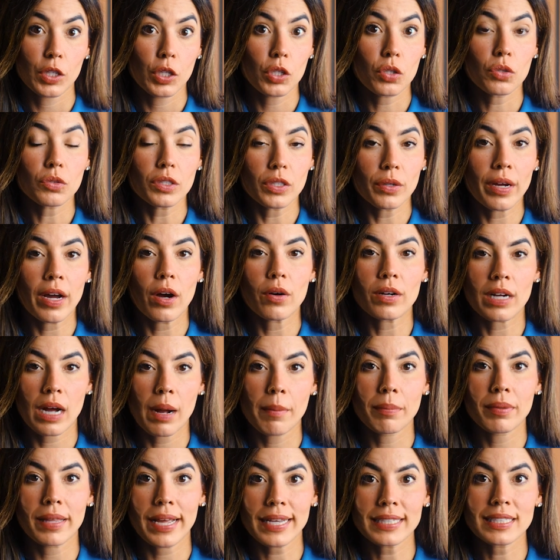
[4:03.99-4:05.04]
you don't know how
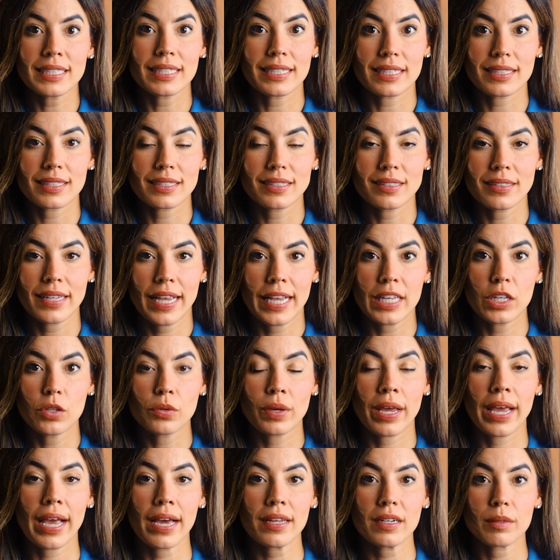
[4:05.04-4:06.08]
complex it is, and you
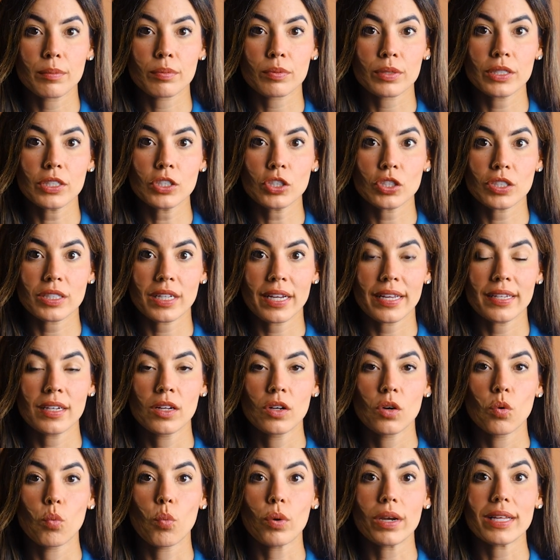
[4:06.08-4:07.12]
can't appreciate
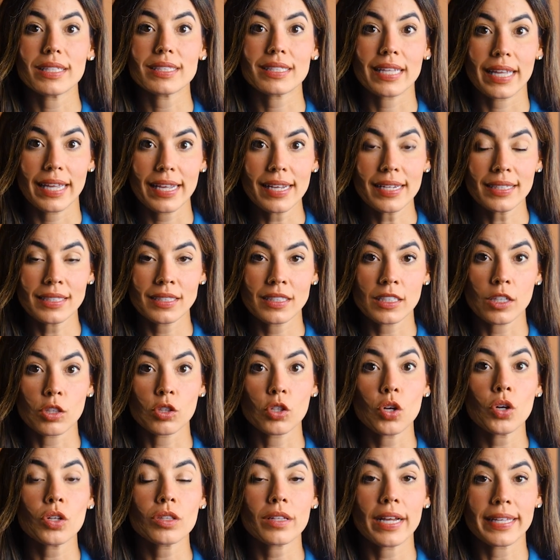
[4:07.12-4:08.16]
what it takes to
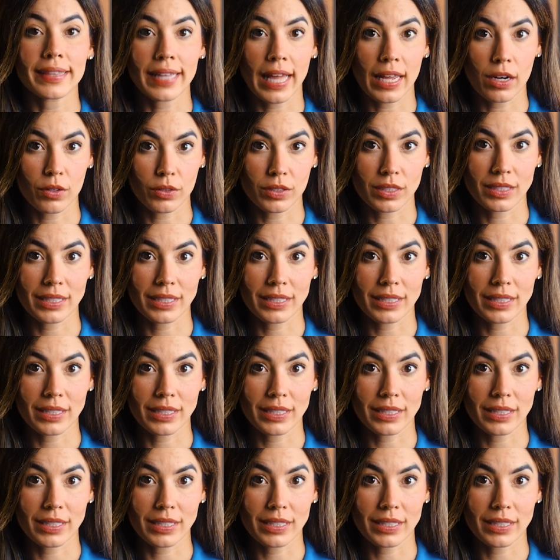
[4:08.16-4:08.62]
look like that on